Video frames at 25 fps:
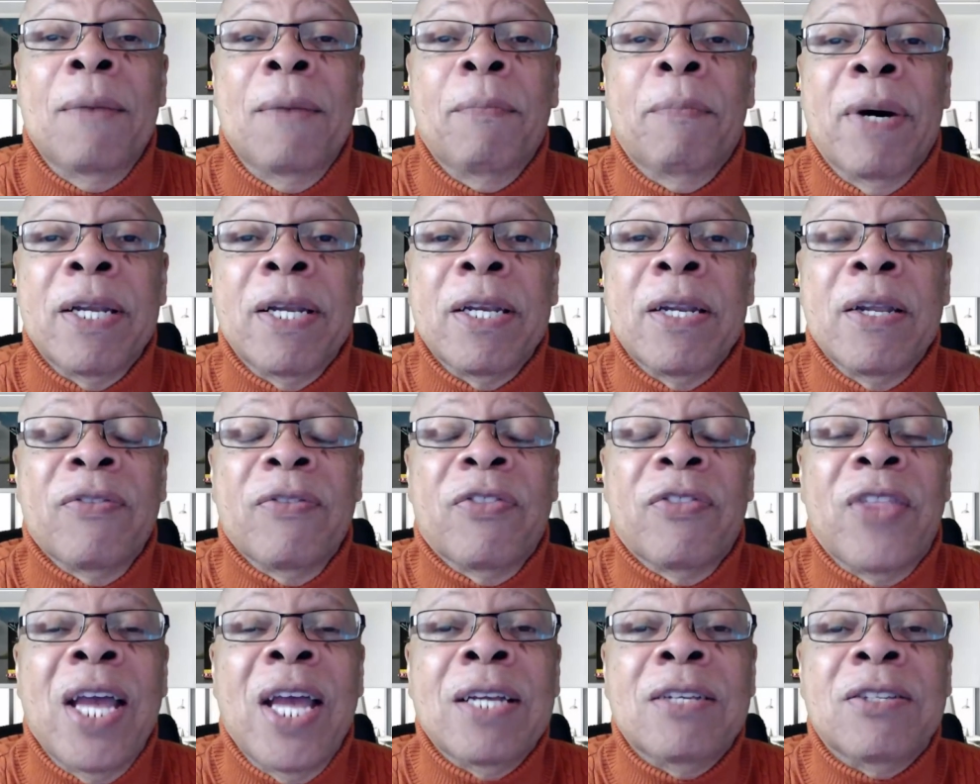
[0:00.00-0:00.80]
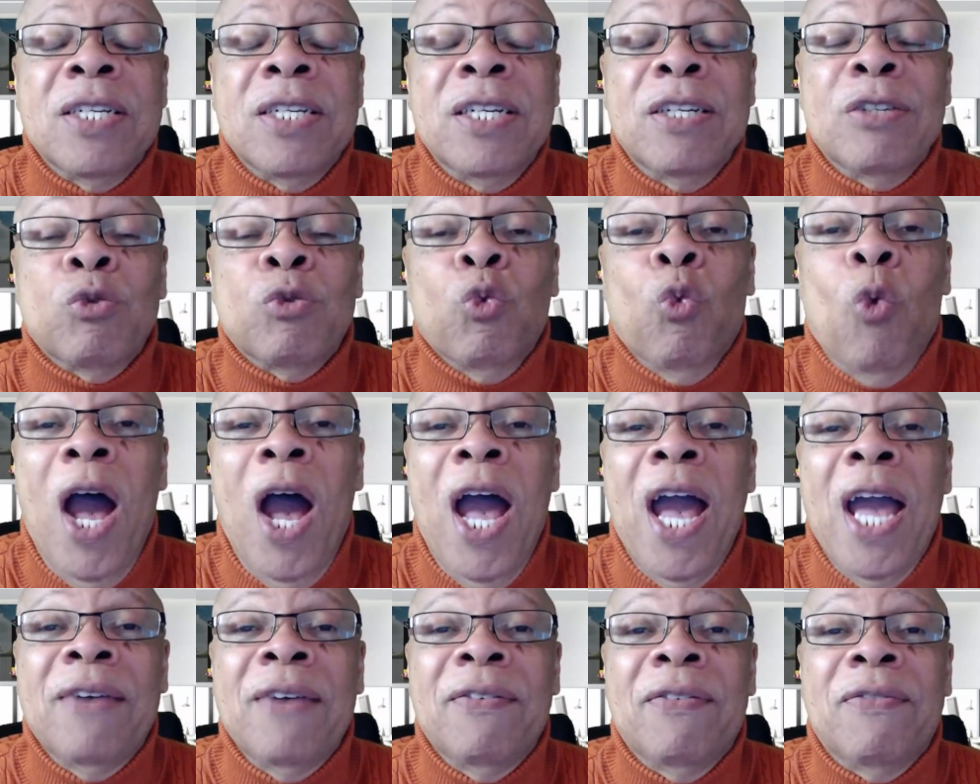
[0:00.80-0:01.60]
But thanks to his
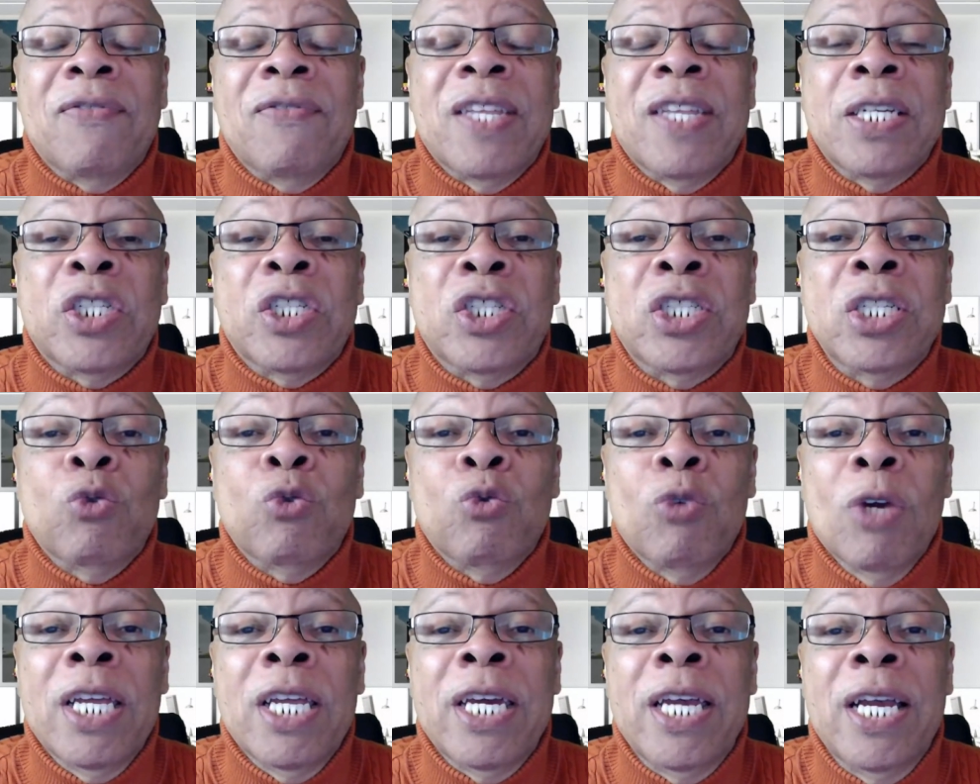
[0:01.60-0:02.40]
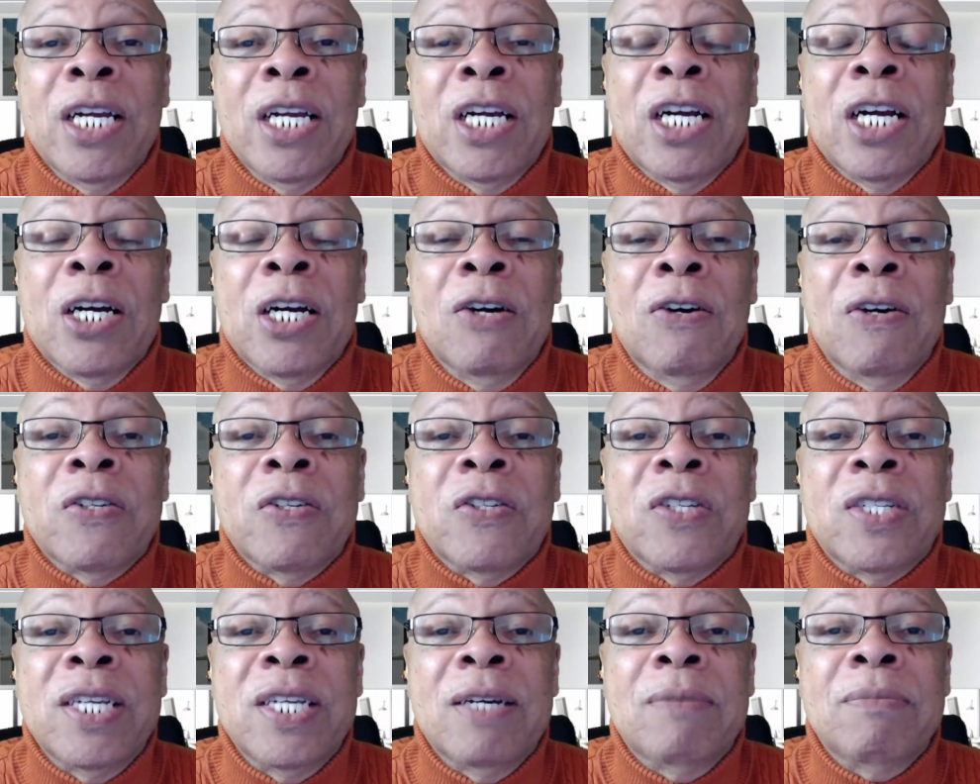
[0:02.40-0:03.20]
wife, that she really
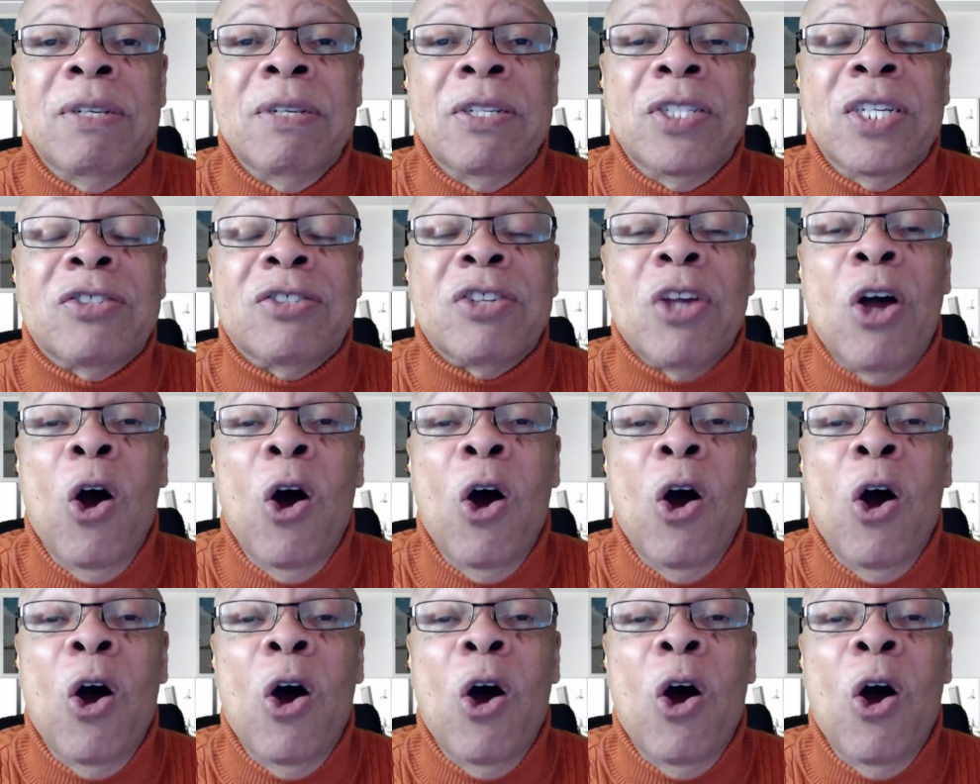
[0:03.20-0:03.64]
encouraged him to just